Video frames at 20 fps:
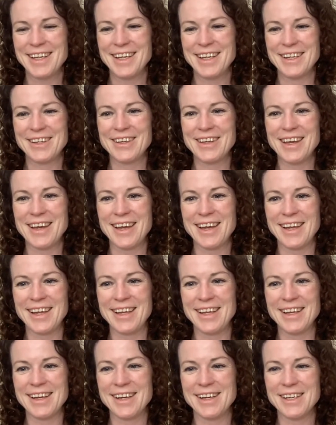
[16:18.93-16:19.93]

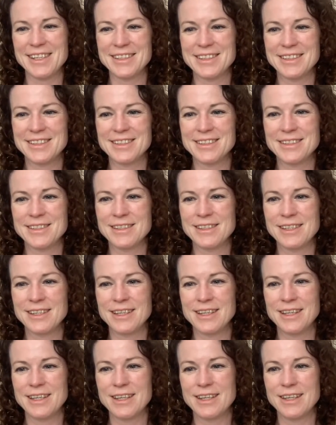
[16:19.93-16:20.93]
Okay, and
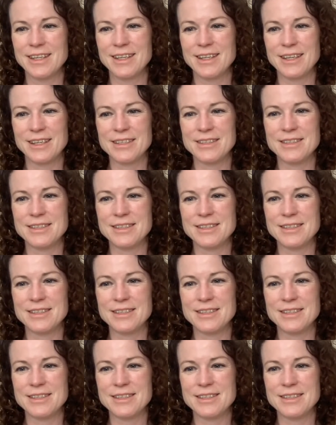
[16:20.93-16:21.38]
a